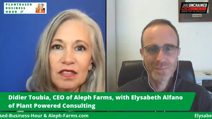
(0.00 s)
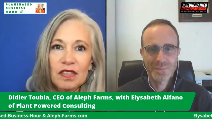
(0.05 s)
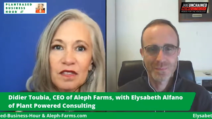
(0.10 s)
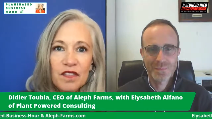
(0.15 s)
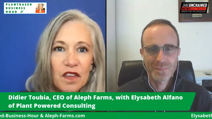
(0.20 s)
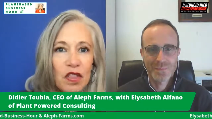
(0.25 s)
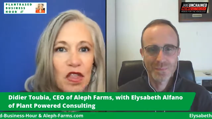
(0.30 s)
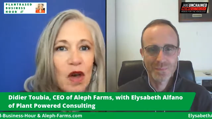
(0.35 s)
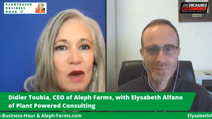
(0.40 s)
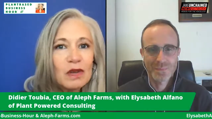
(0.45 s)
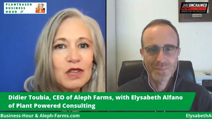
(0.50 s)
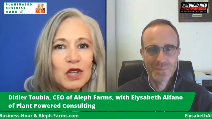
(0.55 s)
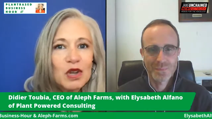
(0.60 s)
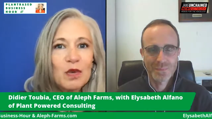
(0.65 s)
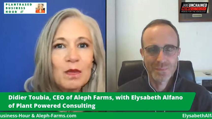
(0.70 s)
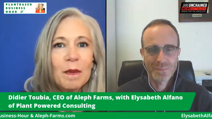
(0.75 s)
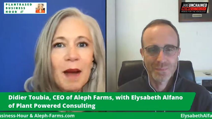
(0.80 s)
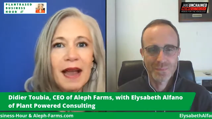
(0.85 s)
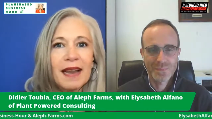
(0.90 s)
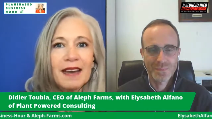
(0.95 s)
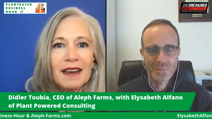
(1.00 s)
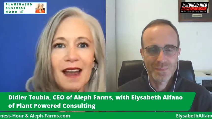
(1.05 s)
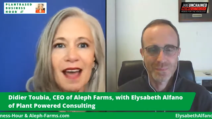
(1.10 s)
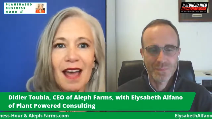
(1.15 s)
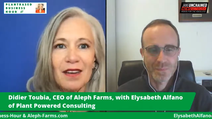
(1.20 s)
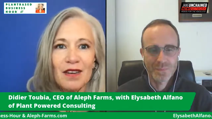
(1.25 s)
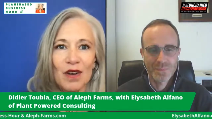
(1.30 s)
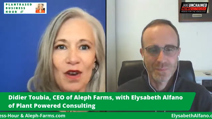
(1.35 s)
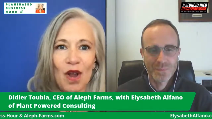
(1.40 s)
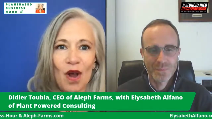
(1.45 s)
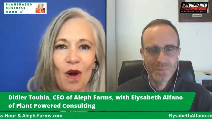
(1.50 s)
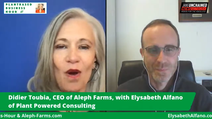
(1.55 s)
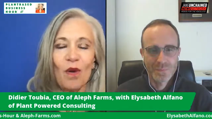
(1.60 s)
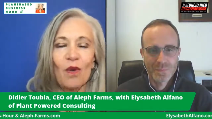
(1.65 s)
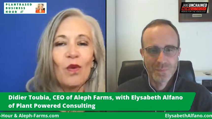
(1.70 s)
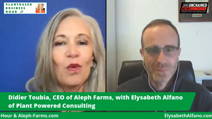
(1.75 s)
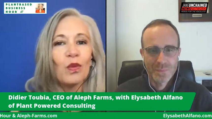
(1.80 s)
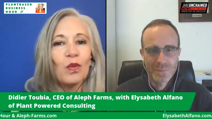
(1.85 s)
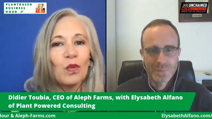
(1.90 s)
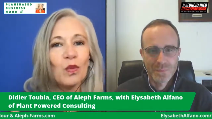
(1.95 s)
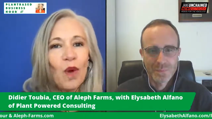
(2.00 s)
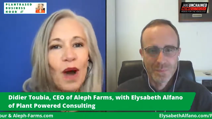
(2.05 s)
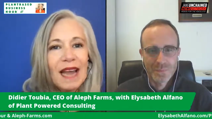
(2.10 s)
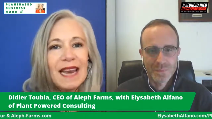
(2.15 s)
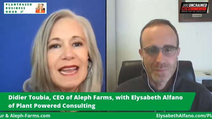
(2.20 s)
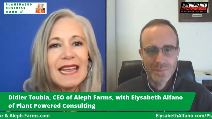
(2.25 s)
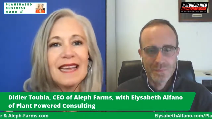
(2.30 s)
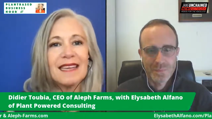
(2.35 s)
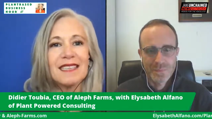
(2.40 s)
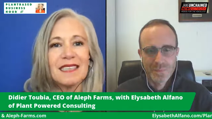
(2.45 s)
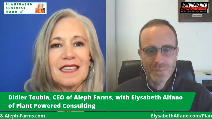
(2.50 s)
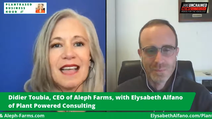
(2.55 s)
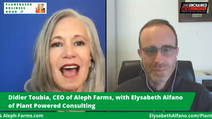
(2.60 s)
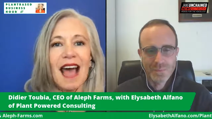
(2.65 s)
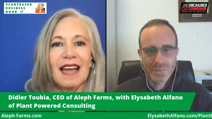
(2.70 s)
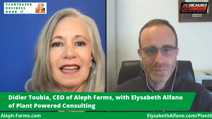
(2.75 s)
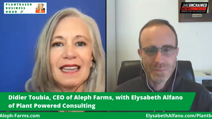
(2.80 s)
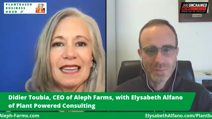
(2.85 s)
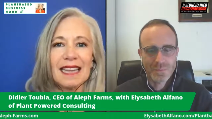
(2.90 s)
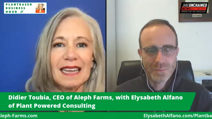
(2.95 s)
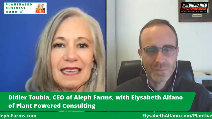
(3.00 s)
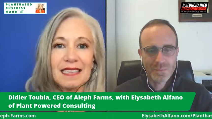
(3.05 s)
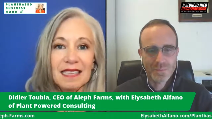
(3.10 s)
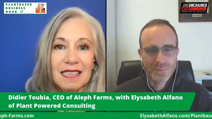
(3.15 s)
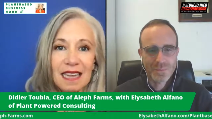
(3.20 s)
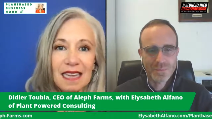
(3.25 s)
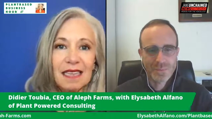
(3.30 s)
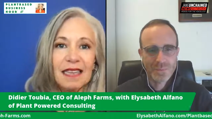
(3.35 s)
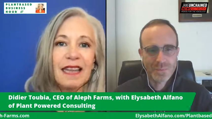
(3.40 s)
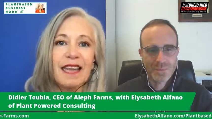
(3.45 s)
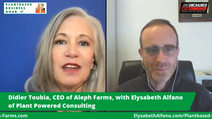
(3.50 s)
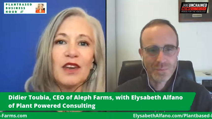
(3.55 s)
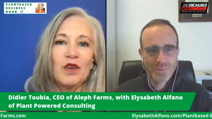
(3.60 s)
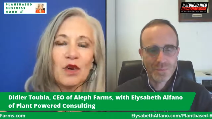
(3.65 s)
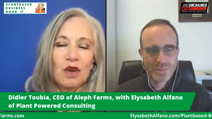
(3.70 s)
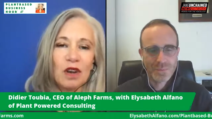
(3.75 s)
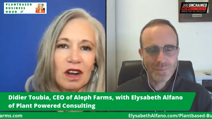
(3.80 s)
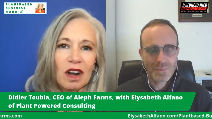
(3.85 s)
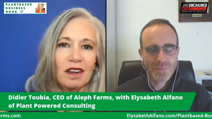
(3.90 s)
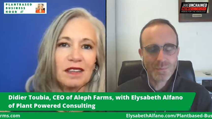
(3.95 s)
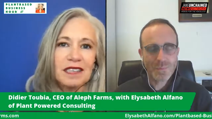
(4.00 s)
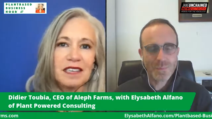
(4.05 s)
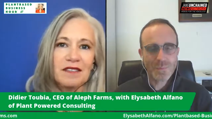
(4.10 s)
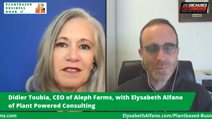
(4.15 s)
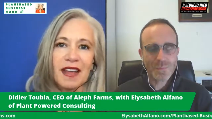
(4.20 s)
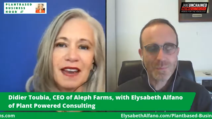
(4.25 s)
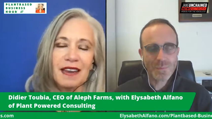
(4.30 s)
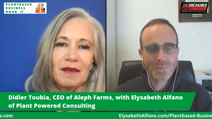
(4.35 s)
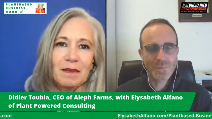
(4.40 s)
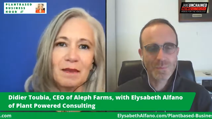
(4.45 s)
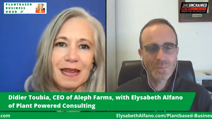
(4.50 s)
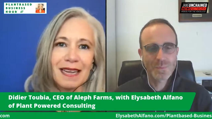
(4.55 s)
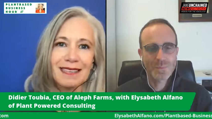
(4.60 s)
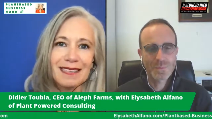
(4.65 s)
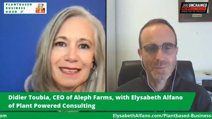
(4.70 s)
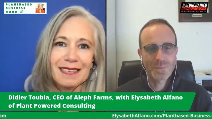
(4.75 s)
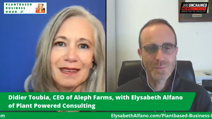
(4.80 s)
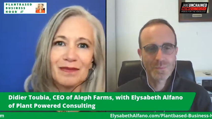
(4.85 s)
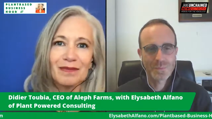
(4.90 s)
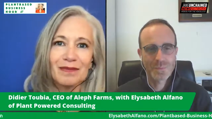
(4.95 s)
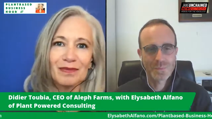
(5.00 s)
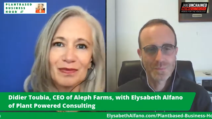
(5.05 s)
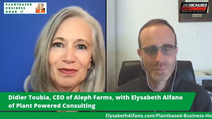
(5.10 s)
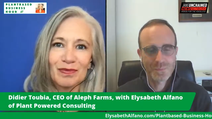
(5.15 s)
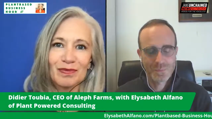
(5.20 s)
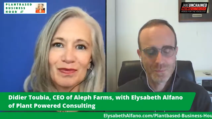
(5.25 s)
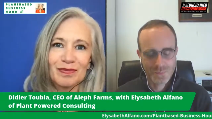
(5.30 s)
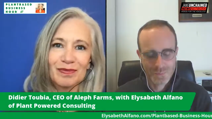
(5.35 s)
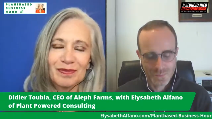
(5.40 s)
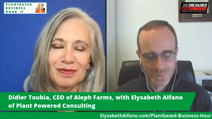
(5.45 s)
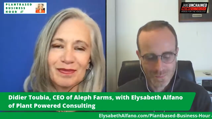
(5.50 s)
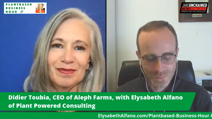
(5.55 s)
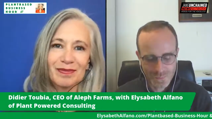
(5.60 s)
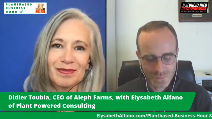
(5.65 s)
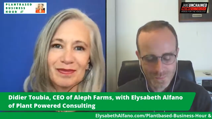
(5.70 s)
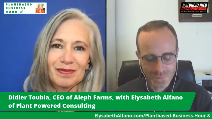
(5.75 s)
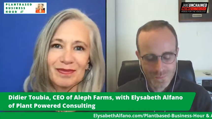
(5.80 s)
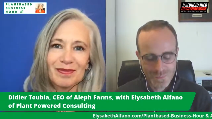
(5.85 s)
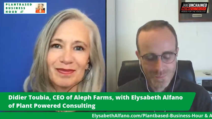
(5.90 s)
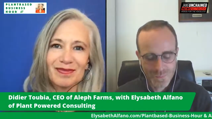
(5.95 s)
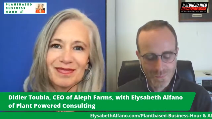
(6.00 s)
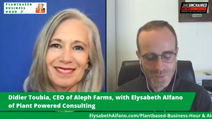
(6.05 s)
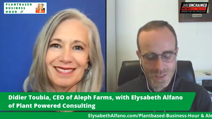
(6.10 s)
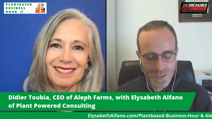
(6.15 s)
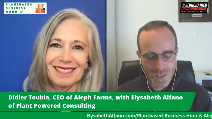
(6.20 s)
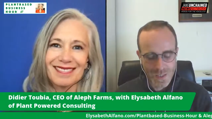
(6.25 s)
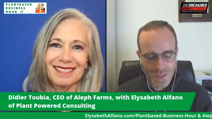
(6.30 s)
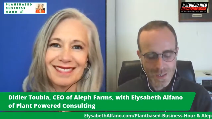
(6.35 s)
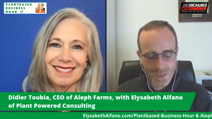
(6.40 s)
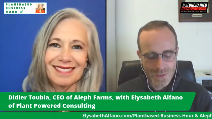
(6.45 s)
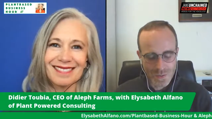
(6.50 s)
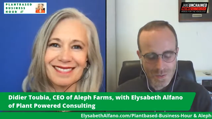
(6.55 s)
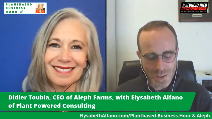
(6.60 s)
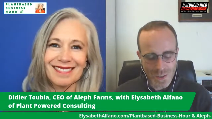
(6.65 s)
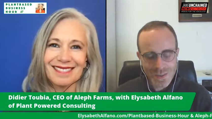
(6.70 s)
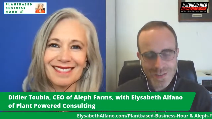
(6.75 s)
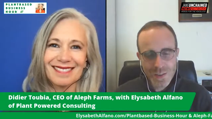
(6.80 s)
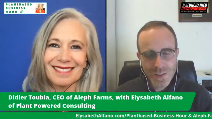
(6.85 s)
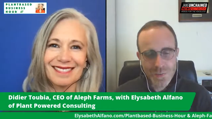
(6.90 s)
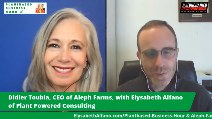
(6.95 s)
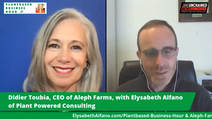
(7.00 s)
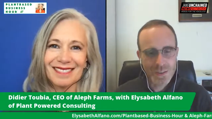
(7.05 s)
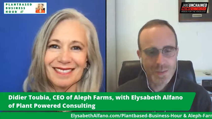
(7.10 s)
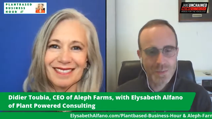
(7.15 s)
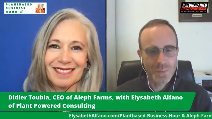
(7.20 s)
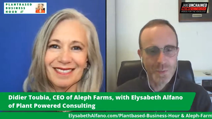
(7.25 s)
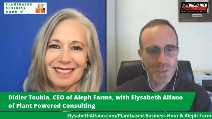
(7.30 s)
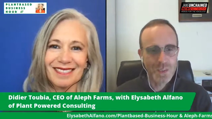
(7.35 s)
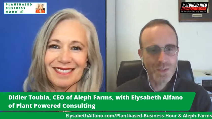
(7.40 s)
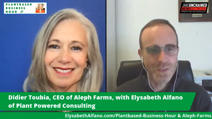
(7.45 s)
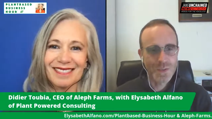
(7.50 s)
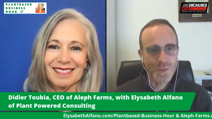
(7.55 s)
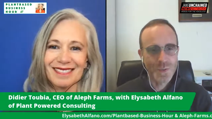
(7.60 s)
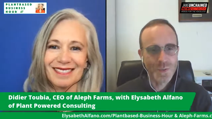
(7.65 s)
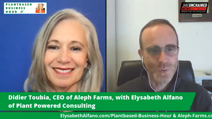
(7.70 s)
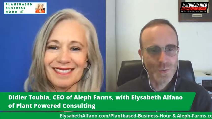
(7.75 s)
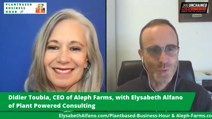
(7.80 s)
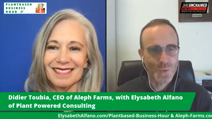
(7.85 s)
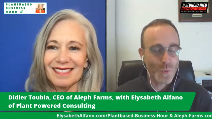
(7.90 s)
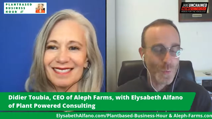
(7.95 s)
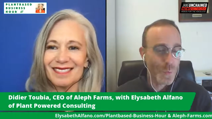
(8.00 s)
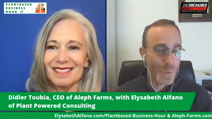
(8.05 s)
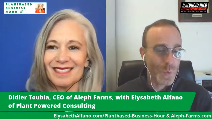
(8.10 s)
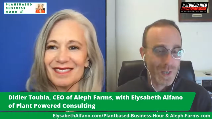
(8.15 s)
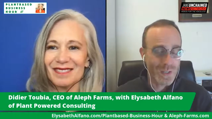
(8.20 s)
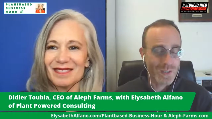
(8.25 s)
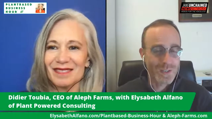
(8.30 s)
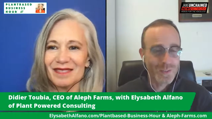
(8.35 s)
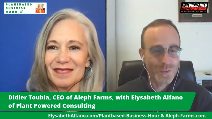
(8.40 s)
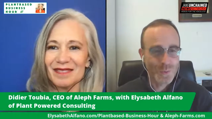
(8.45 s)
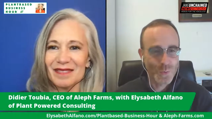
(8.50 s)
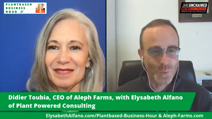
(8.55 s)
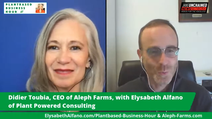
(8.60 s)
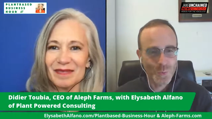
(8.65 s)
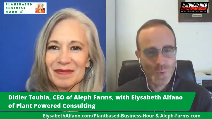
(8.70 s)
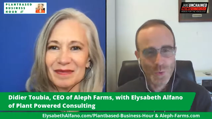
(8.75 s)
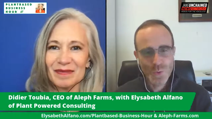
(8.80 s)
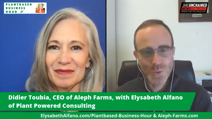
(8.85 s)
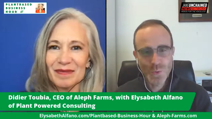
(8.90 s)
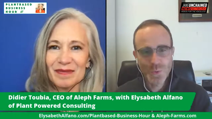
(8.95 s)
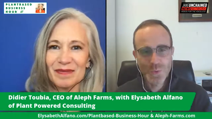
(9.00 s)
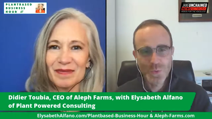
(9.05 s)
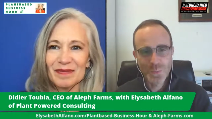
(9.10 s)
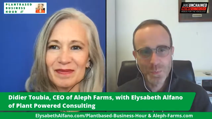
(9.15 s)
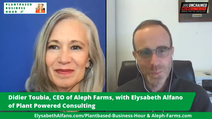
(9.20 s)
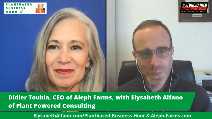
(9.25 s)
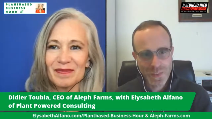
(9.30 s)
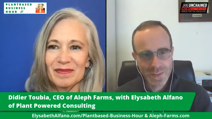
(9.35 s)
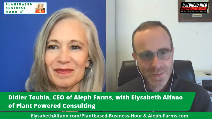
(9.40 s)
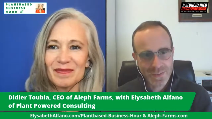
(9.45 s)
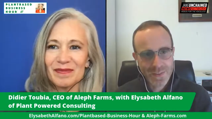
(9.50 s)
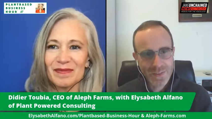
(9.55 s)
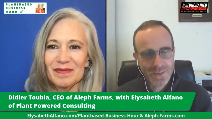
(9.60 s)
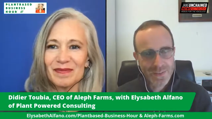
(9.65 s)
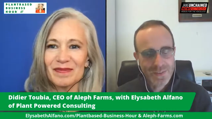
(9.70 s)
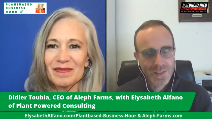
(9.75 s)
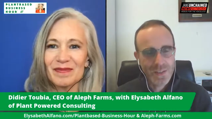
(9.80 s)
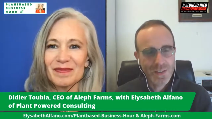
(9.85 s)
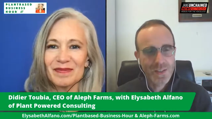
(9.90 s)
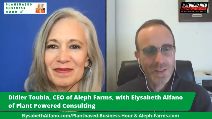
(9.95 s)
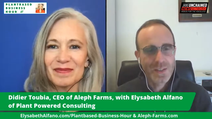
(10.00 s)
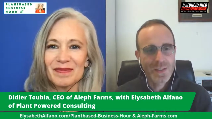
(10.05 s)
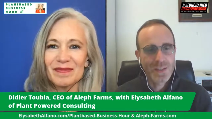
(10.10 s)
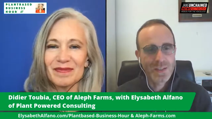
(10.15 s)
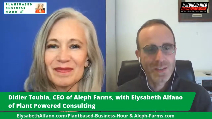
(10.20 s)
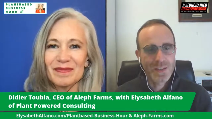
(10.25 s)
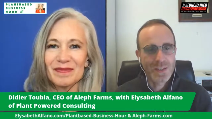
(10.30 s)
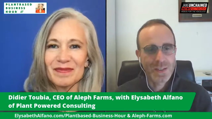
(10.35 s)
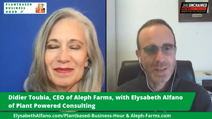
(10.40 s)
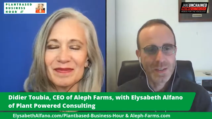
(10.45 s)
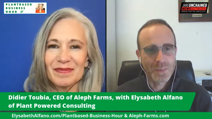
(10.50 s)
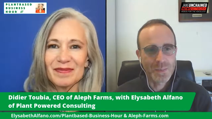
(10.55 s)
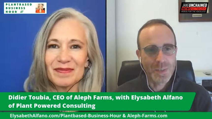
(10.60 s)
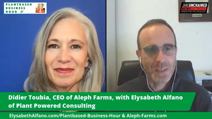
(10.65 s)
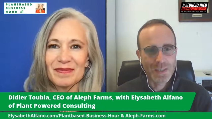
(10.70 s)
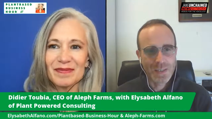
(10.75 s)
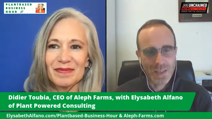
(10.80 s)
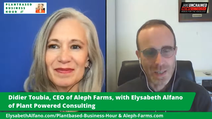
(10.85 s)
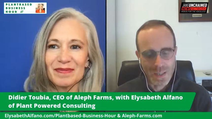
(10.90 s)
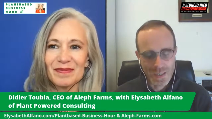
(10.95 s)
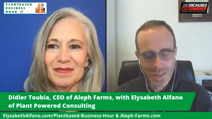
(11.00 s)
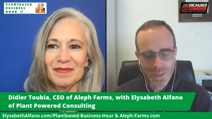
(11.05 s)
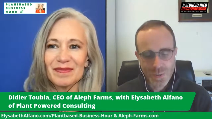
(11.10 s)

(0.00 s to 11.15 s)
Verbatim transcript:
Speaker 1: For those who might not know, what exactly is clean or cultivated meat?
Speaker 2: Mm -hmm. Cultivated meat is a new way to produce meat. Um, and I'll